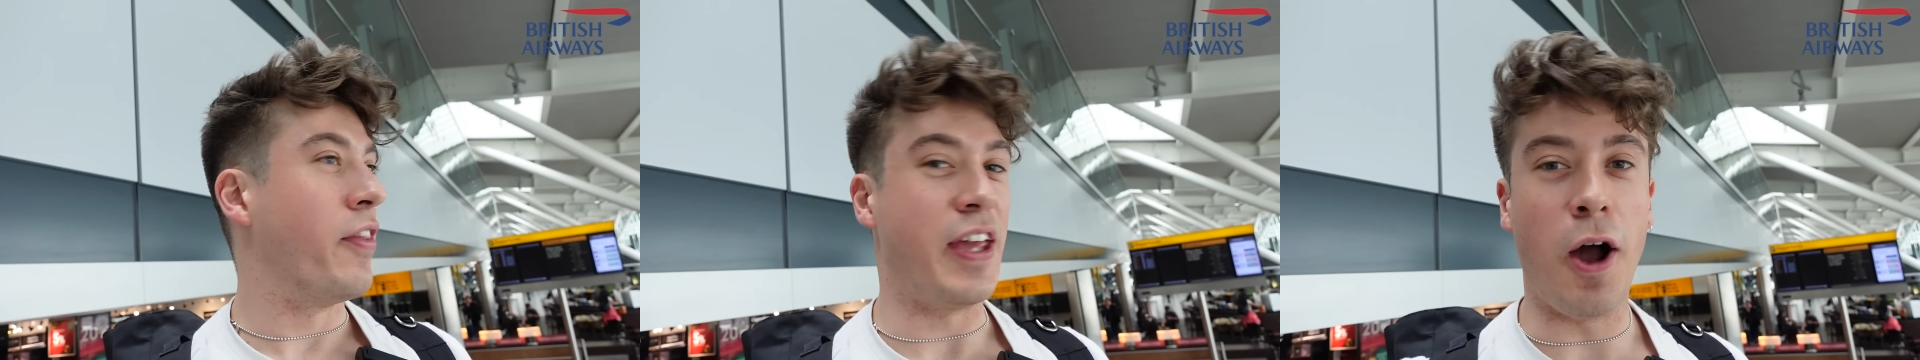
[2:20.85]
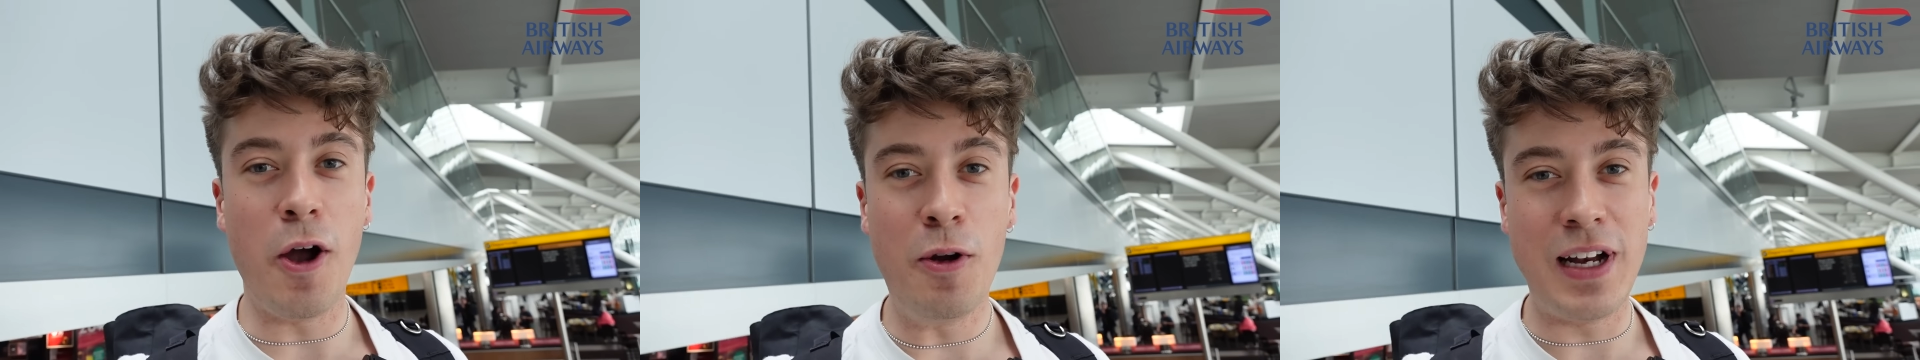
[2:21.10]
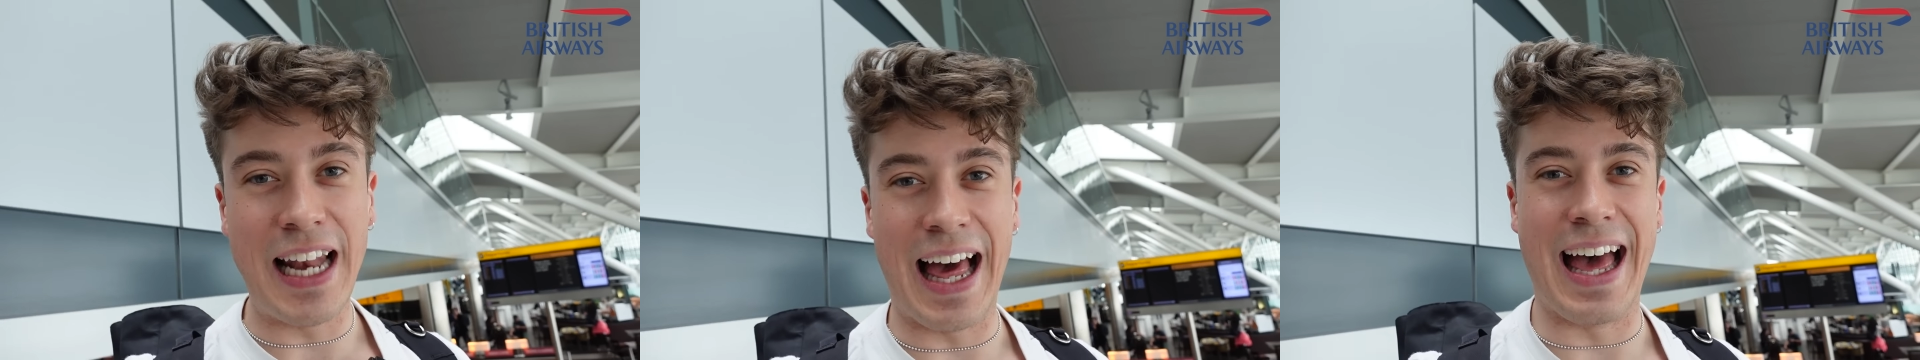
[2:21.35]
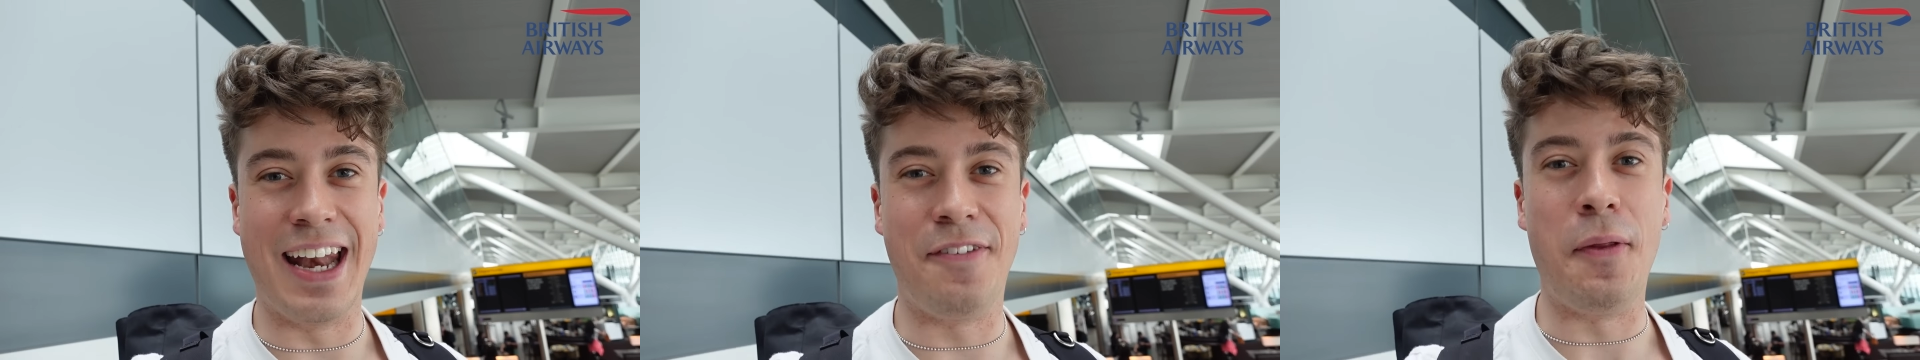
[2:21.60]
the Holy
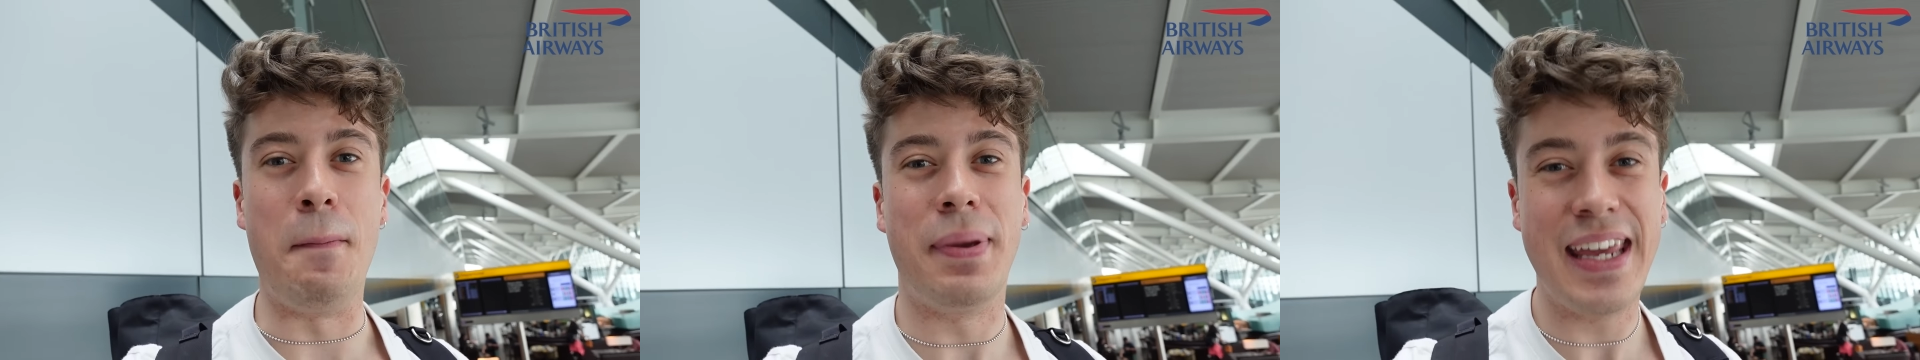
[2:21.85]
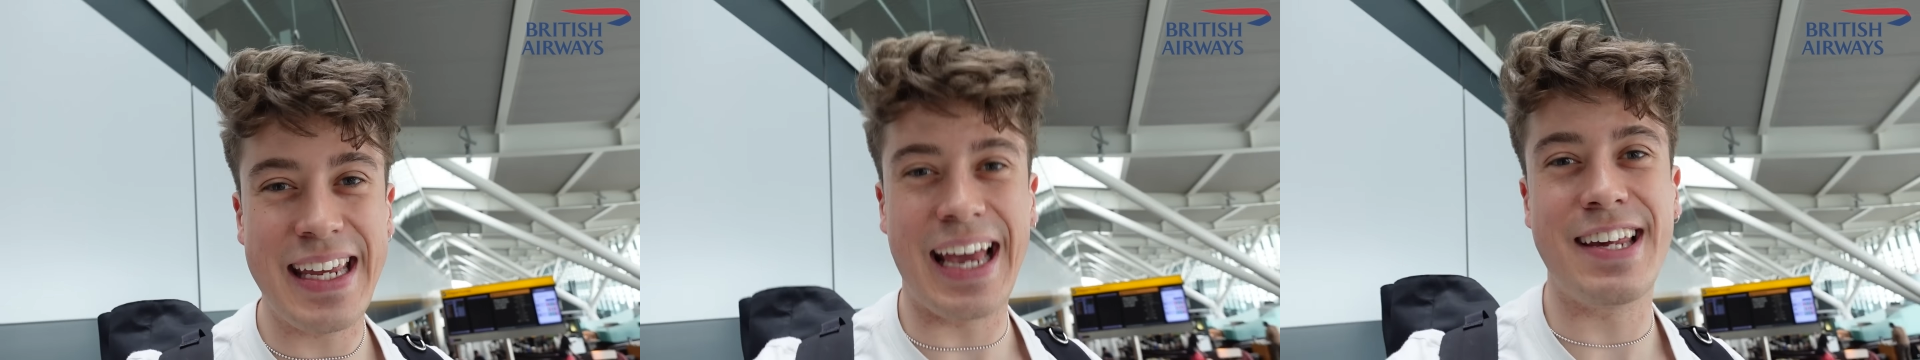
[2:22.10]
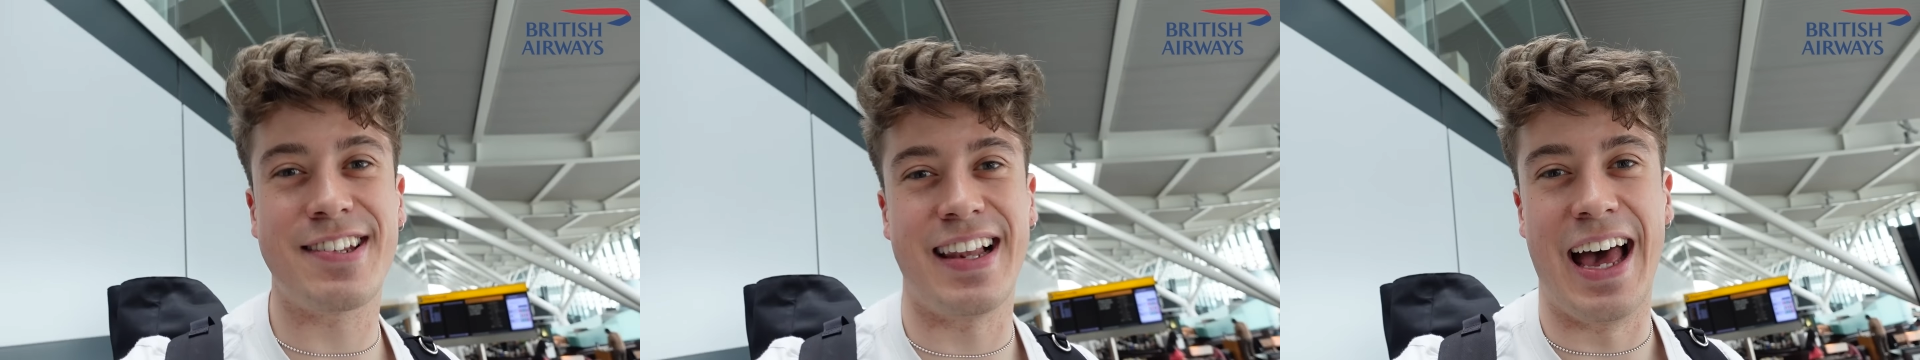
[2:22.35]
Land, the B Gates